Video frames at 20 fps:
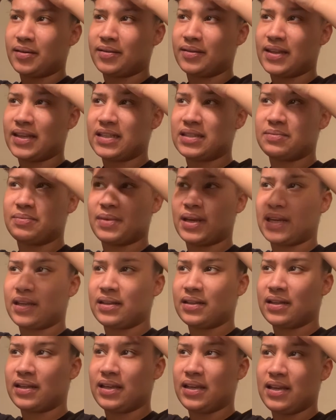That's
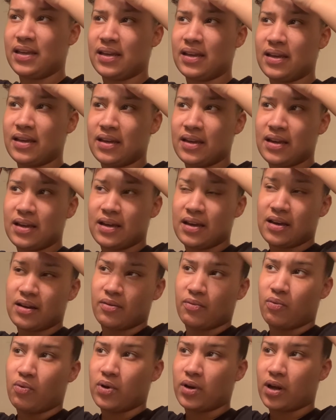mainly
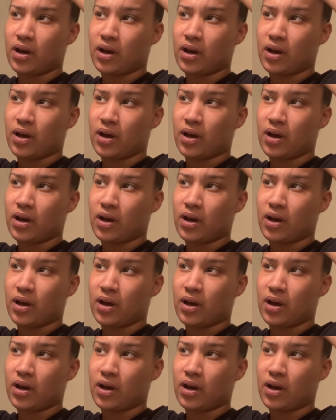what